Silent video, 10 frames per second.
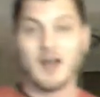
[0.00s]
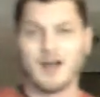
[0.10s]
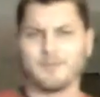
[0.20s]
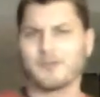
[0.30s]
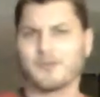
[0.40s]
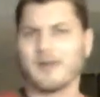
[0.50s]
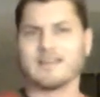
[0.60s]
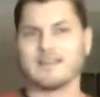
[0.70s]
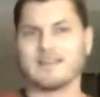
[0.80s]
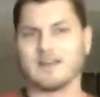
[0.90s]
Crazy
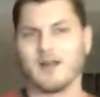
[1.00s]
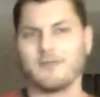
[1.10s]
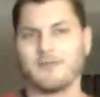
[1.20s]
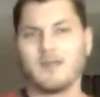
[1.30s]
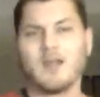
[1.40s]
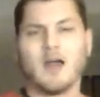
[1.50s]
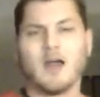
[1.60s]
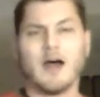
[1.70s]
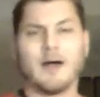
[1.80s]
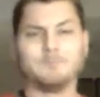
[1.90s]
enough.
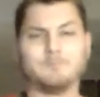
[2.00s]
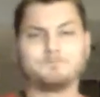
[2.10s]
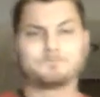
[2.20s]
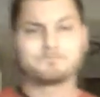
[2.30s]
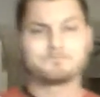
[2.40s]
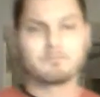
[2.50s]
But